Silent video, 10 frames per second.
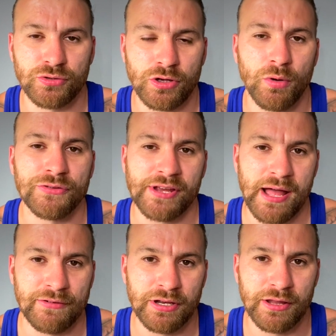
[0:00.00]
go on to
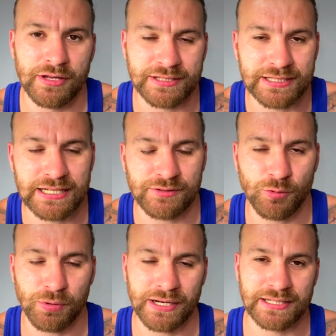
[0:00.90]
have another successful
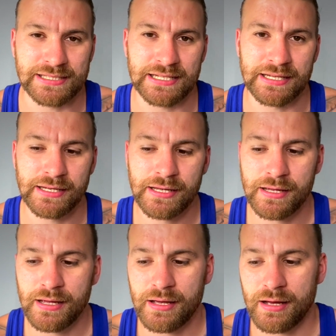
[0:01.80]
pregnancy
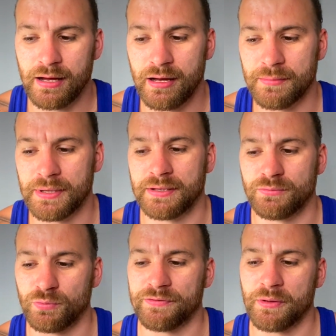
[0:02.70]

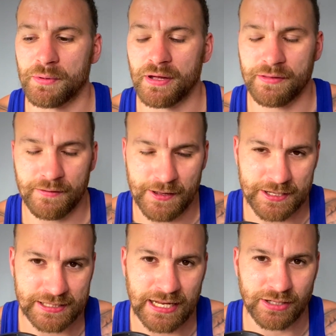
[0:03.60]
with the birth of her
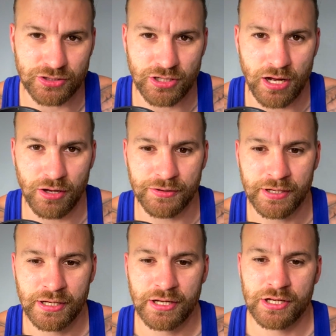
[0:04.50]
second child.
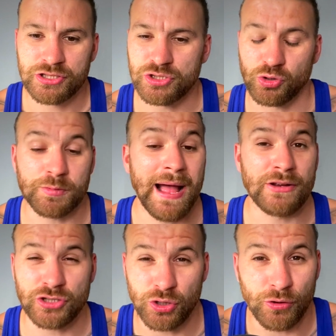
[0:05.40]
She talks about how
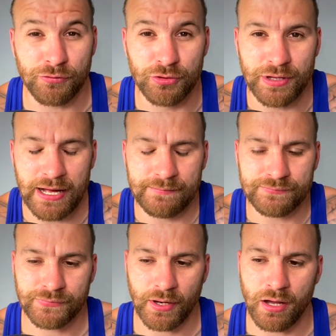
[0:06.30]
she got through that,
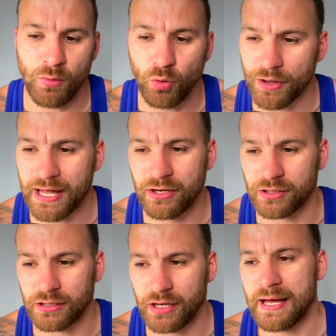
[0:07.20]
what that
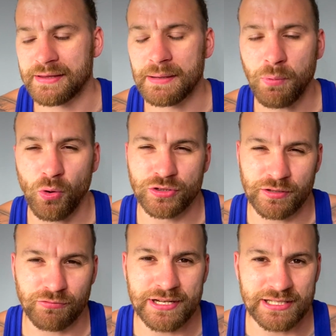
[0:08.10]
looked like, and the importance
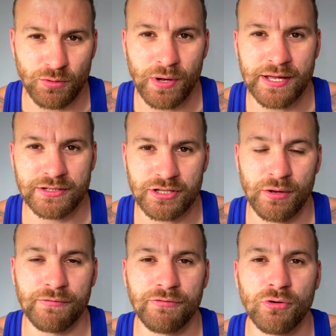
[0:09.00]
of raising awareness
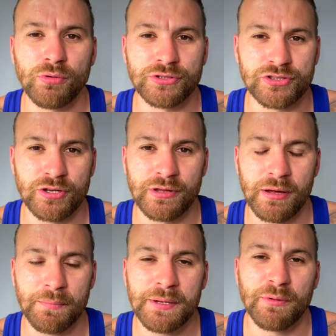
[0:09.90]
going forward so
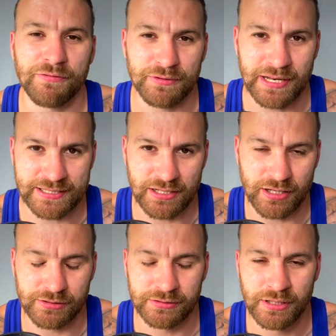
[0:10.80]
that people feel less
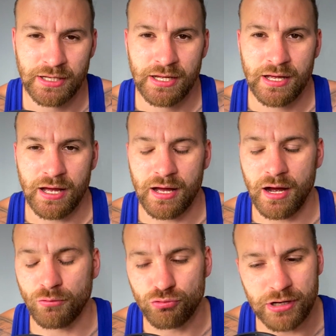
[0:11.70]
alone. I
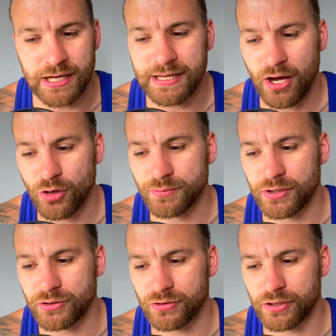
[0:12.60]
really hope
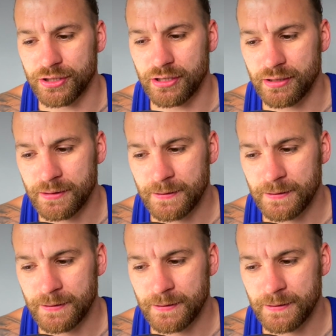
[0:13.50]
that you're gonna